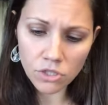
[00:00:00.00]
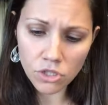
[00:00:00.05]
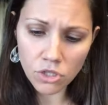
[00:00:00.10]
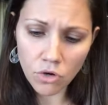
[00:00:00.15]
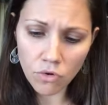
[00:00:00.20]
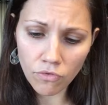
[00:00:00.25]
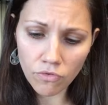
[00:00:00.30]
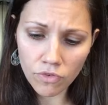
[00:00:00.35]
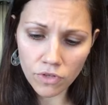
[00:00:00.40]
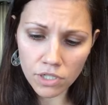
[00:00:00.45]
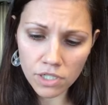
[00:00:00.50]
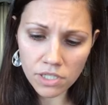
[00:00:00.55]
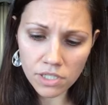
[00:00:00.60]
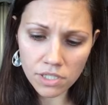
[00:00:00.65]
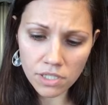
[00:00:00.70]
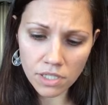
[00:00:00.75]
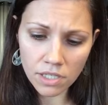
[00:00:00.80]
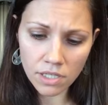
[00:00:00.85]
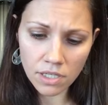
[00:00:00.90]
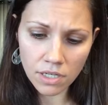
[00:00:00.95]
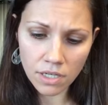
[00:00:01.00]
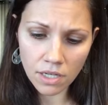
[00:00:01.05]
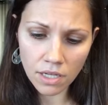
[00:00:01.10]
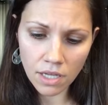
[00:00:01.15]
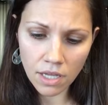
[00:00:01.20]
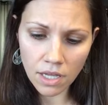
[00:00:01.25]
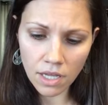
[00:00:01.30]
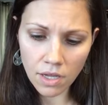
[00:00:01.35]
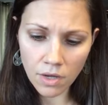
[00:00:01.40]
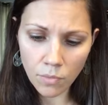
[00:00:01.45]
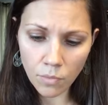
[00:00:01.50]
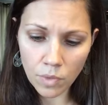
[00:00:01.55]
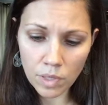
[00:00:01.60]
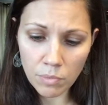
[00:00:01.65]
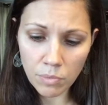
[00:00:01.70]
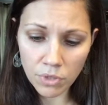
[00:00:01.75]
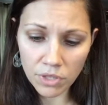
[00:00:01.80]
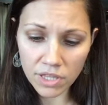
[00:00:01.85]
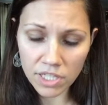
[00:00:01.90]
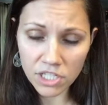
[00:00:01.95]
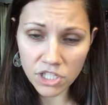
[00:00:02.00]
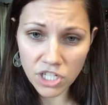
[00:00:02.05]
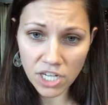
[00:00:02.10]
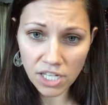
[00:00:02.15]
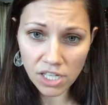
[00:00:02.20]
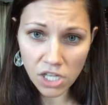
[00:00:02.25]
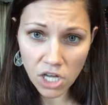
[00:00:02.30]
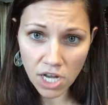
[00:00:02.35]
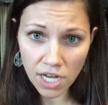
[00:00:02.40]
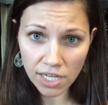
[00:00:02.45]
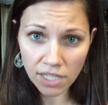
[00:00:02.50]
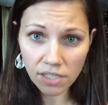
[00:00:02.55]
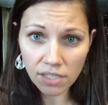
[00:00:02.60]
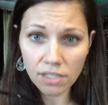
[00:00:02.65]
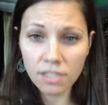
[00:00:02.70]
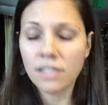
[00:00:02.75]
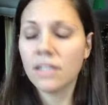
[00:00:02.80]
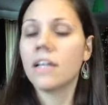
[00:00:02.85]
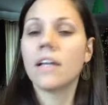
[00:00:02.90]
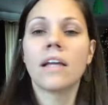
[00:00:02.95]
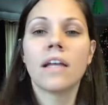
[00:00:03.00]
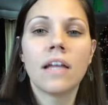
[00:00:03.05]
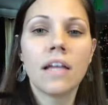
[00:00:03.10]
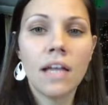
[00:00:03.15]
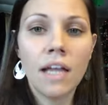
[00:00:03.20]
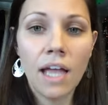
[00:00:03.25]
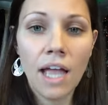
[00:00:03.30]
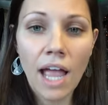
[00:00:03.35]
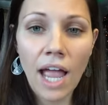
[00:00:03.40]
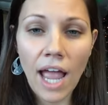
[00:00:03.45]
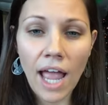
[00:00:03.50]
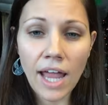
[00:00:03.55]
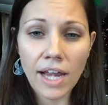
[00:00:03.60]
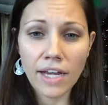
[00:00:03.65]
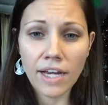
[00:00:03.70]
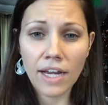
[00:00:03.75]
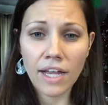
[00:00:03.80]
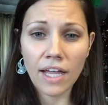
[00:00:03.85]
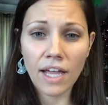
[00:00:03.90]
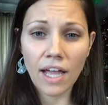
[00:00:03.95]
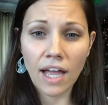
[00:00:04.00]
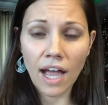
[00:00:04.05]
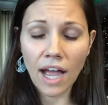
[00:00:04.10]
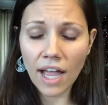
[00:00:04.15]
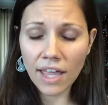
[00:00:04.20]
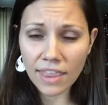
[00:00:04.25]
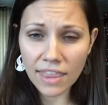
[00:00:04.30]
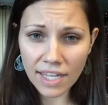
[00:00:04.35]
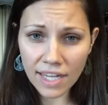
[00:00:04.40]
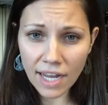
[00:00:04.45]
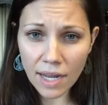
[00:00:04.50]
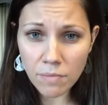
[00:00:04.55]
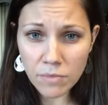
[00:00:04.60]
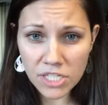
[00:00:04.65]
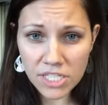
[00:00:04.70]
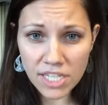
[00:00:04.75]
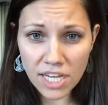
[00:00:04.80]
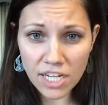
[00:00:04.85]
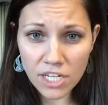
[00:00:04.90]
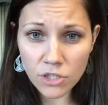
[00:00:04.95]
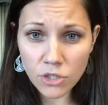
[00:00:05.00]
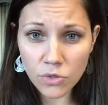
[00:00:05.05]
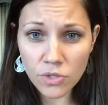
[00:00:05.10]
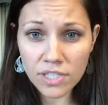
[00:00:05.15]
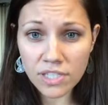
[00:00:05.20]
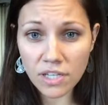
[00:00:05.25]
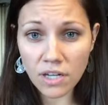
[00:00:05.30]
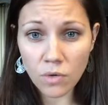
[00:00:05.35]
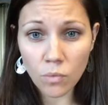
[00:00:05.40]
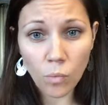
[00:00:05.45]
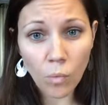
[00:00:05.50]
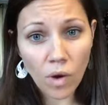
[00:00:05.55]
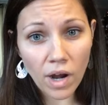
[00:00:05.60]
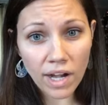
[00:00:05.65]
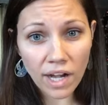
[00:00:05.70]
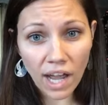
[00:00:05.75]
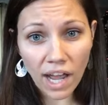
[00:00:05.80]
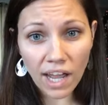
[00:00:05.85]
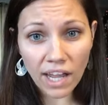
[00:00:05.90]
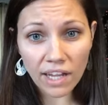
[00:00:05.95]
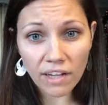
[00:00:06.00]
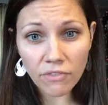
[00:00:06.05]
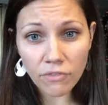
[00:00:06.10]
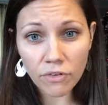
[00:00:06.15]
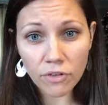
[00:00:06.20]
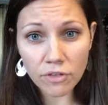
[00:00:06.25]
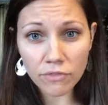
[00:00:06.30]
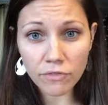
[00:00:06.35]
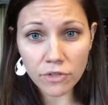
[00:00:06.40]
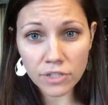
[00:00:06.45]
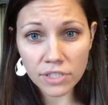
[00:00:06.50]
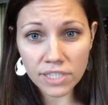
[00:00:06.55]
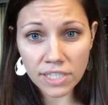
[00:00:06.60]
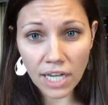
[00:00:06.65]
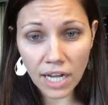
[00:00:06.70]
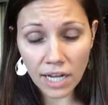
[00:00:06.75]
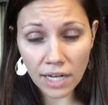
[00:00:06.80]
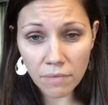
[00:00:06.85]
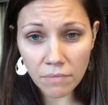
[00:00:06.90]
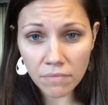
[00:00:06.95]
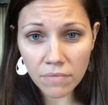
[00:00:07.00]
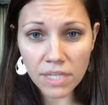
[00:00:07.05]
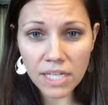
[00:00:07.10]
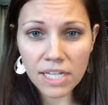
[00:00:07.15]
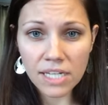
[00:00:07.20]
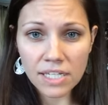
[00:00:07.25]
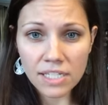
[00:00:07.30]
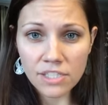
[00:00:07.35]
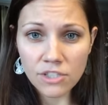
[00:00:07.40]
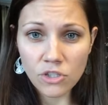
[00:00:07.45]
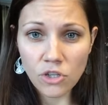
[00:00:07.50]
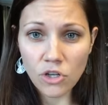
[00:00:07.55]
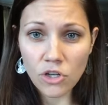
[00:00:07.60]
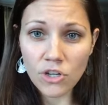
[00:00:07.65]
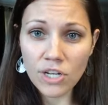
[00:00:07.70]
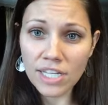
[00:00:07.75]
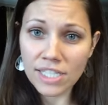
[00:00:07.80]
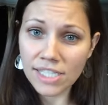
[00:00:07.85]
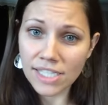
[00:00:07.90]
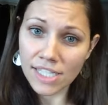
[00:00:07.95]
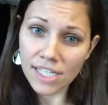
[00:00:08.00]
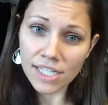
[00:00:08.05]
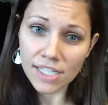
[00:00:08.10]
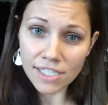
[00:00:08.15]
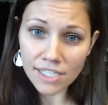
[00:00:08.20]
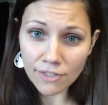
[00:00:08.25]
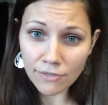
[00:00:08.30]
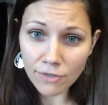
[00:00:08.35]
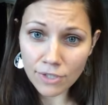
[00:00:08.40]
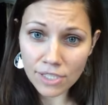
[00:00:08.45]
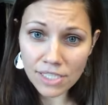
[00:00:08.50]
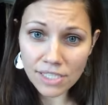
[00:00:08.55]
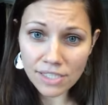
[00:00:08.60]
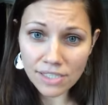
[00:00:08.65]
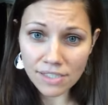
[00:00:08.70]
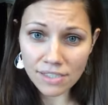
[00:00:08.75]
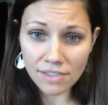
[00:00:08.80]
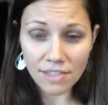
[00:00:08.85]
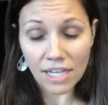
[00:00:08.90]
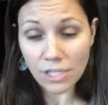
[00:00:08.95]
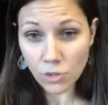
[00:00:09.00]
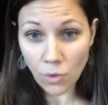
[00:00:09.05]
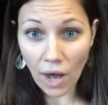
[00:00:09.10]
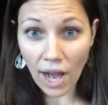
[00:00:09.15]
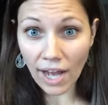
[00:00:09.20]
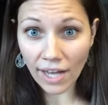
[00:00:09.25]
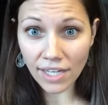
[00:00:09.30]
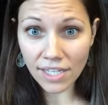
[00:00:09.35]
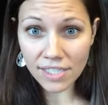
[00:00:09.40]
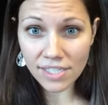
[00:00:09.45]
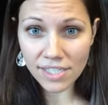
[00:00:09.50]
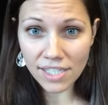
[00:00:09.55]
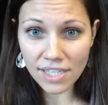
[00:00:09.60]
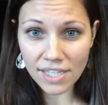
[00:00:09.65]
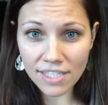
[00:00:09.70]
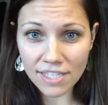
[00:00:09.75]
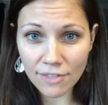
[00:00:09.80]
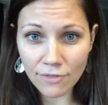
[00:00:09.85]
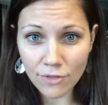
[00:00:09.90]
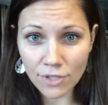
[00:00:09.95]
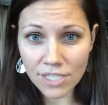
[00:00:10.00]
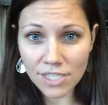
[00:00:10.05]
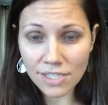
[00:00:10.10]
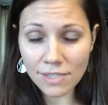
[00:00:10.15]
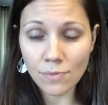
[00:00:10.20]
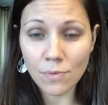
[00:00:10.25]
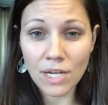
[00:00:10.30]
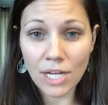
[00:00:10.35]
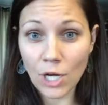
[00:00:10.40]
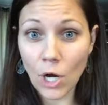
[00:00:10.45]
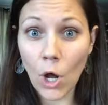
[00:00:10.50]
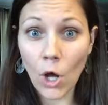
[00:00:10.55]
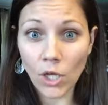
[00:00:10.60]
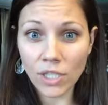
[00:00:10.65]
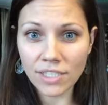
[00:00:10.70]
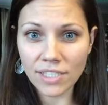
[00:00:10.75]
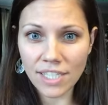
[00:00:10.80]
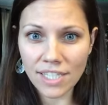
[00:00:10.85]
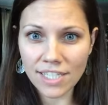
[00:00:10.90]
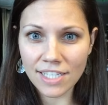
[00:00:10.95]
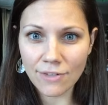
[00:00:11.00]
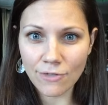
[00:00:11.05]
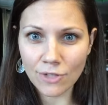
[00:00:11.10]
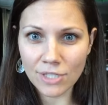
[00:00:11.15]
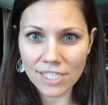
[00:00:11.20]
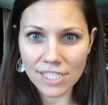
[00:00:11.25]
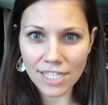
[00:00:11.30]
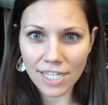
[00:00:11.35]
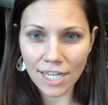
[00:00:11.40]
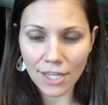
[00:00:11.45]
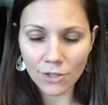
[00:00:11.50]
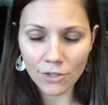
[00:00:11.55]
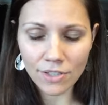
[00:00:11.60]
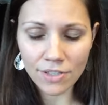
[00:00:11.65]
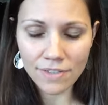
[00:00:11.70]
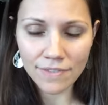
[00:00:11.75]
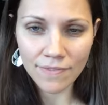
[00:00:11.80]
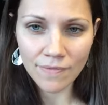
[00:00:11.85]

So first, we put the gel on, and I think I'm just going to do this on one eye for the first time, so you can see the difference. So I can see the difference. We can all see the difference together.